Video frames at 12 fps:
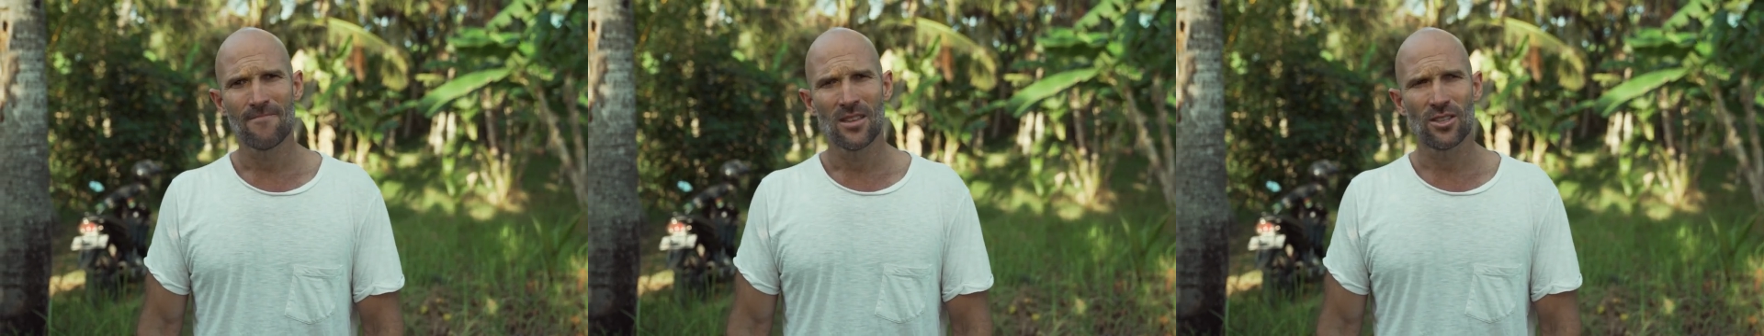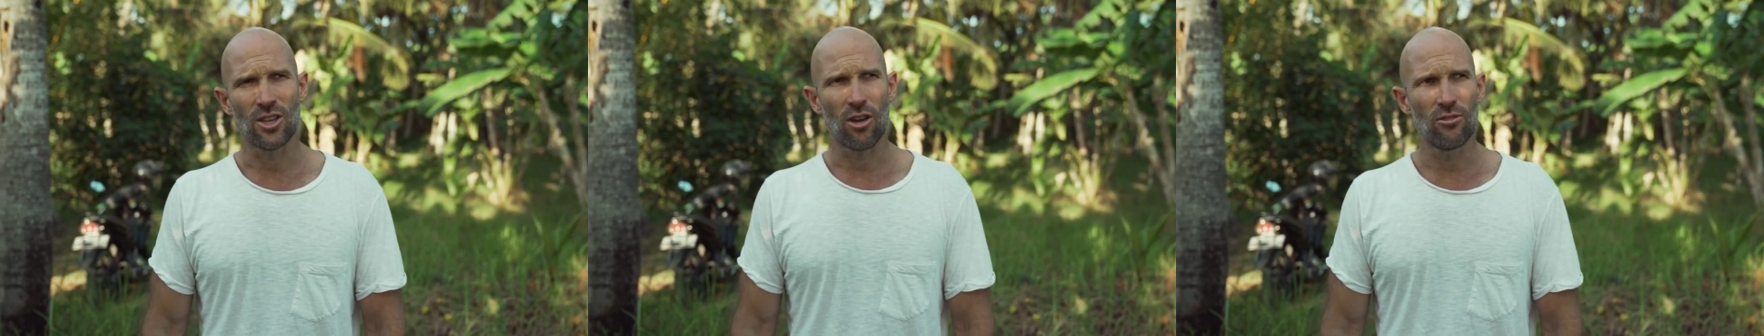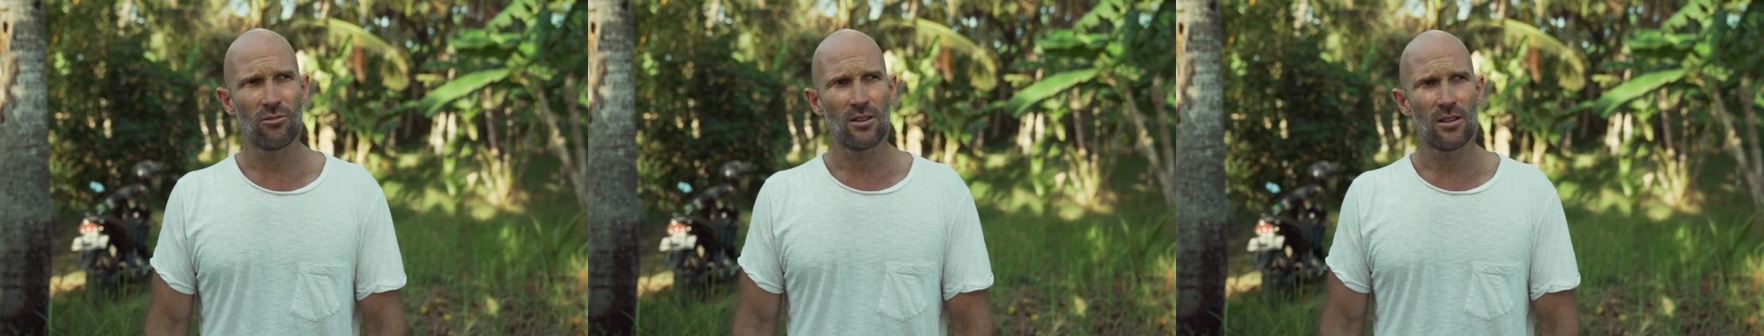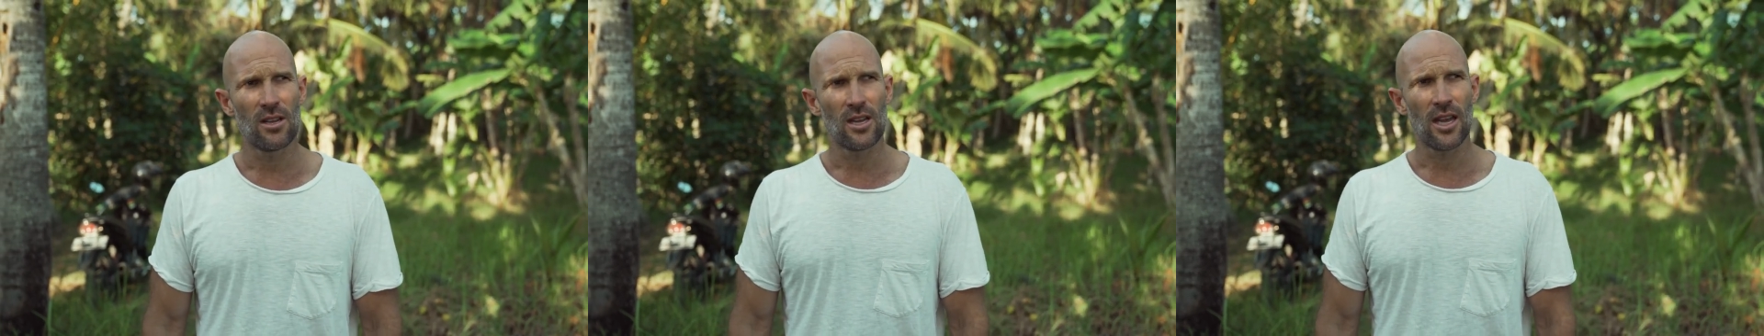So
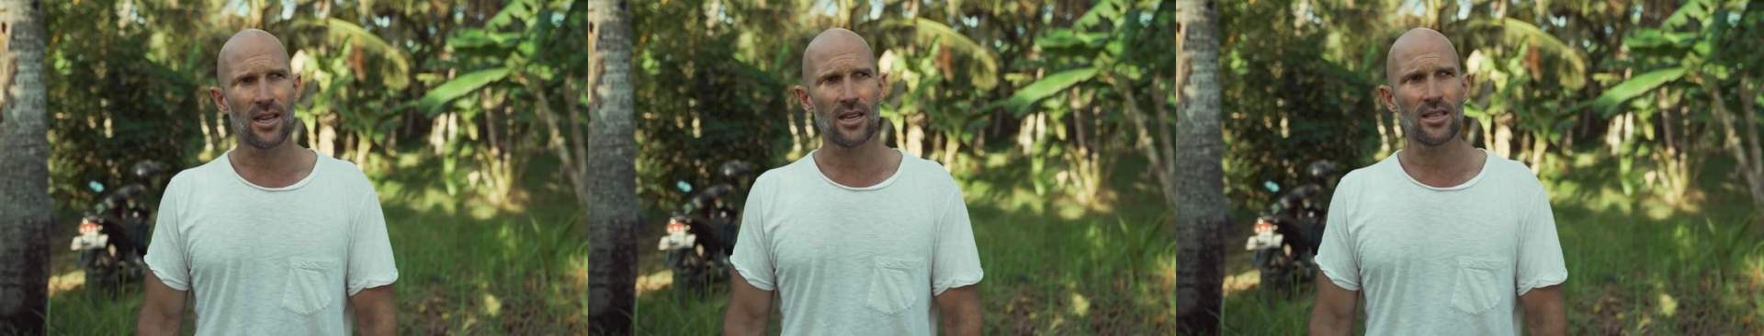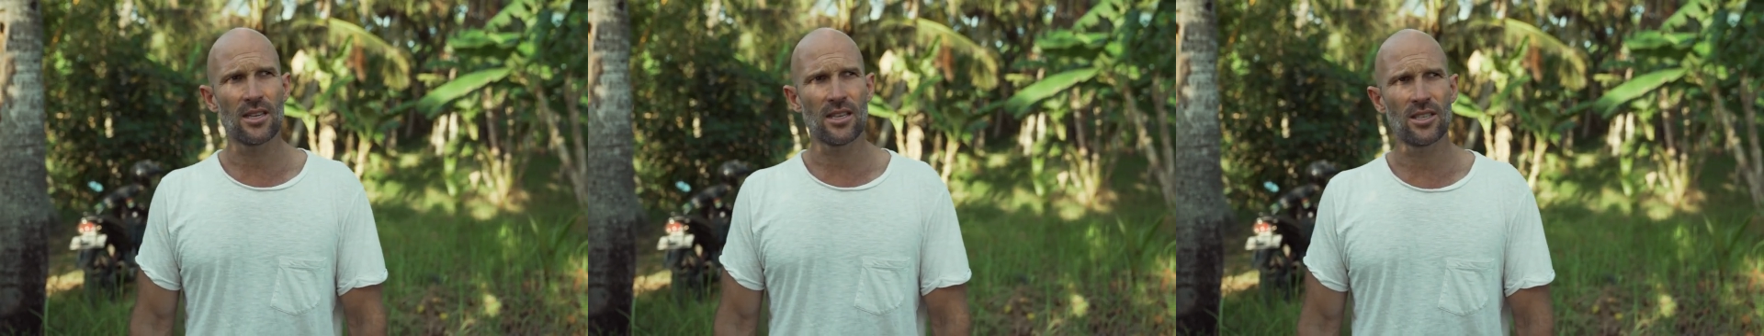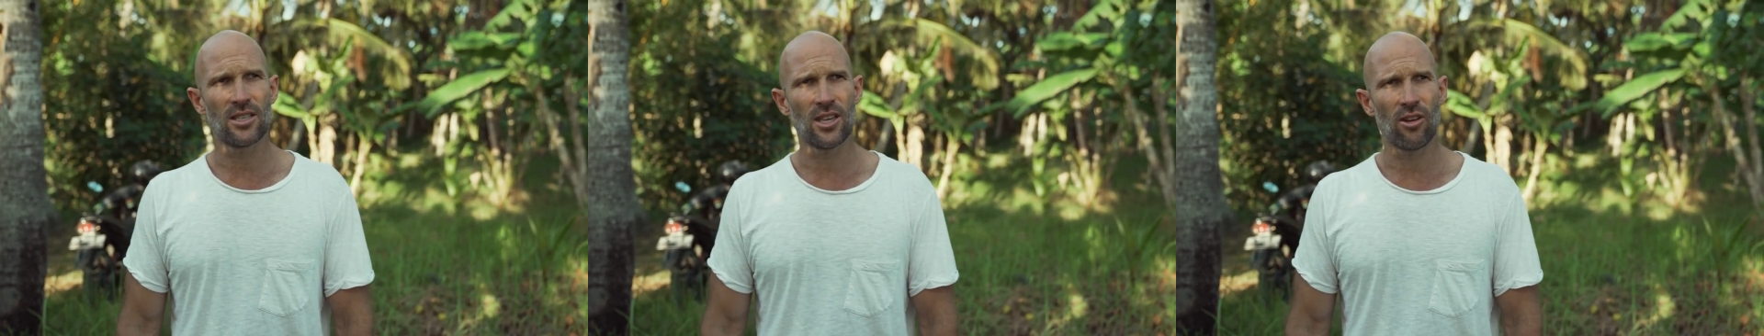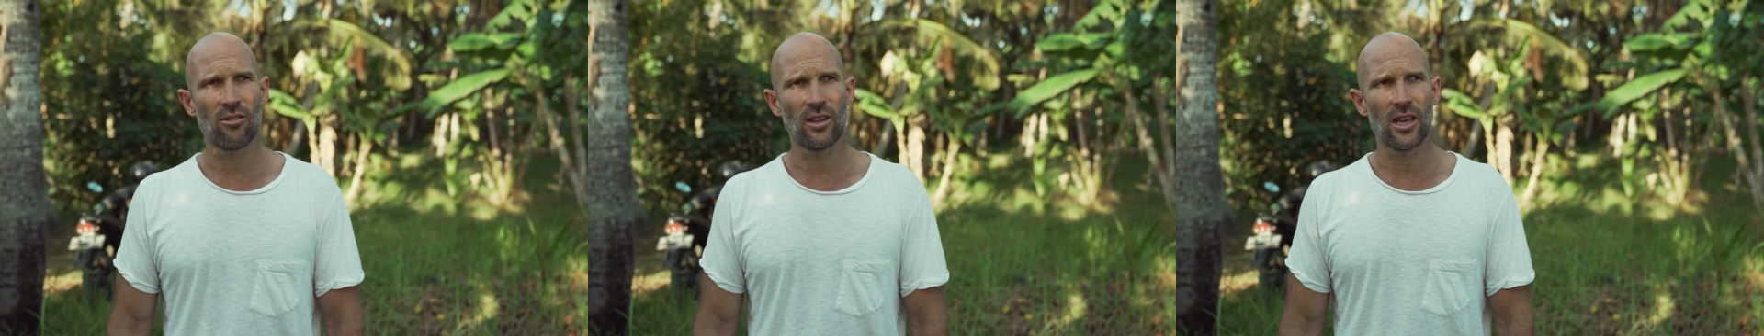it doesn't
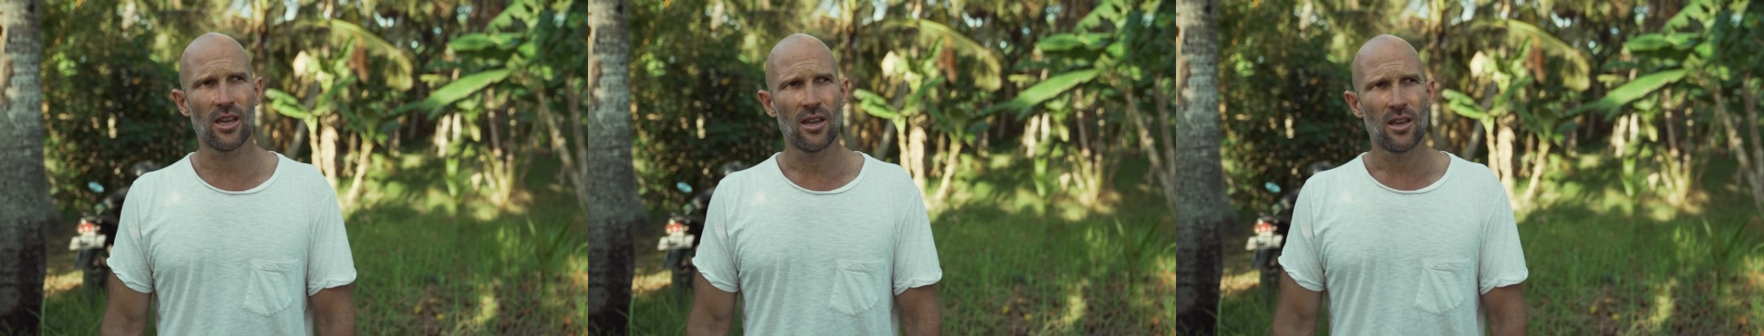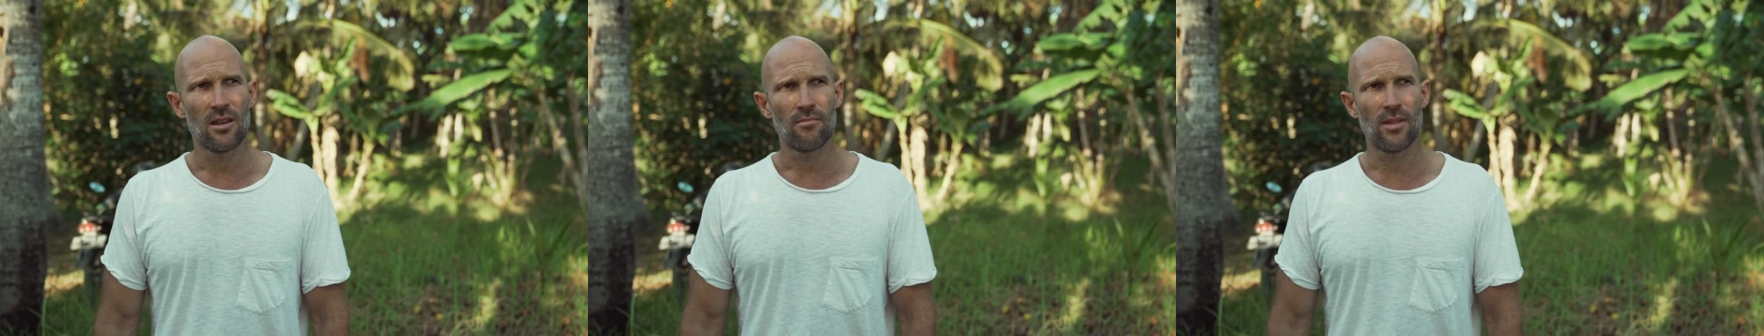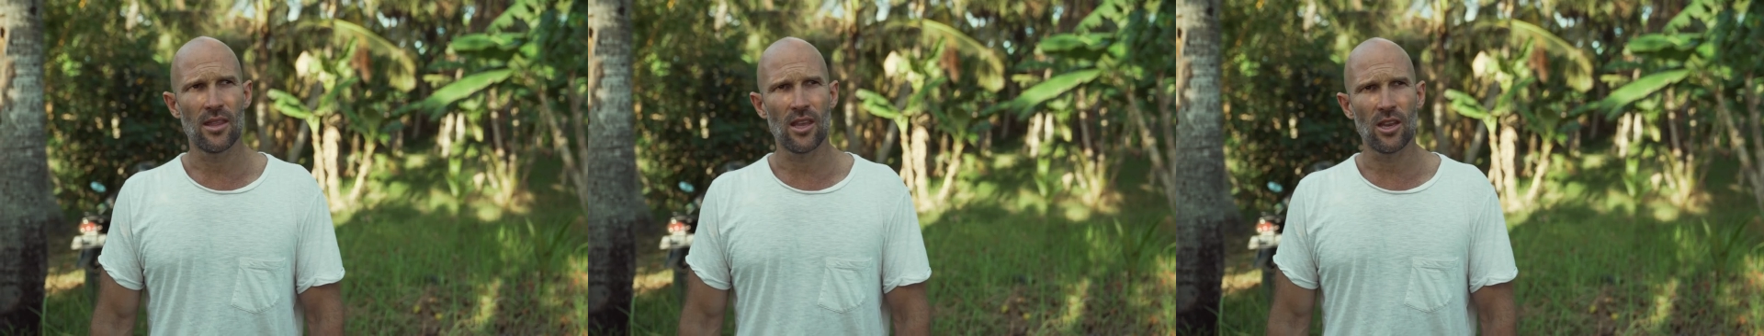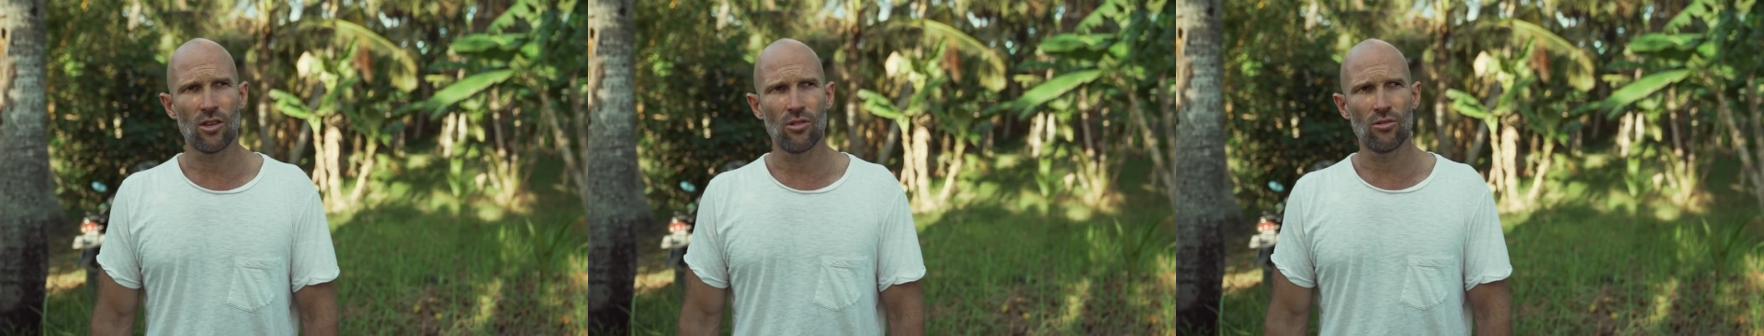necessarily mean
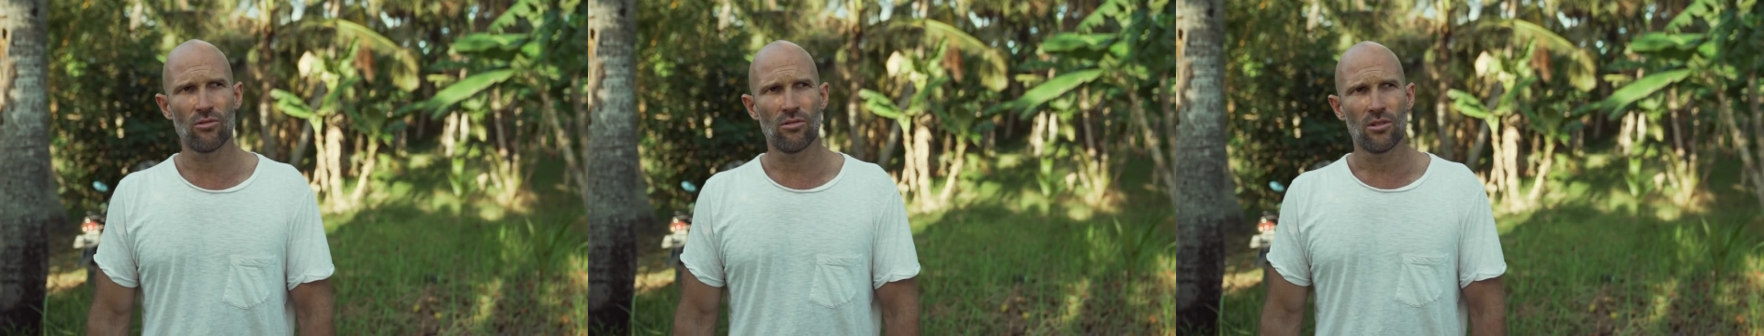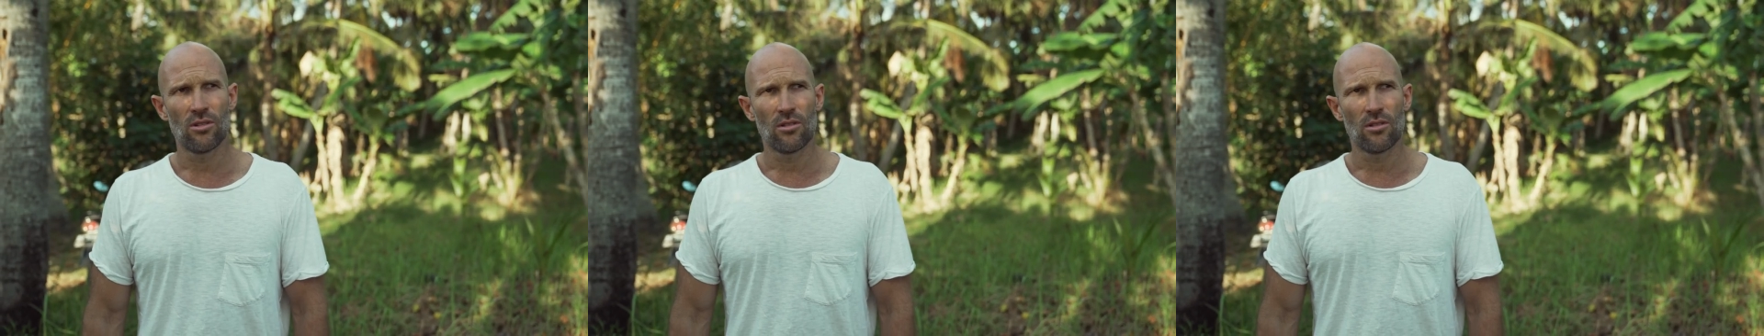that you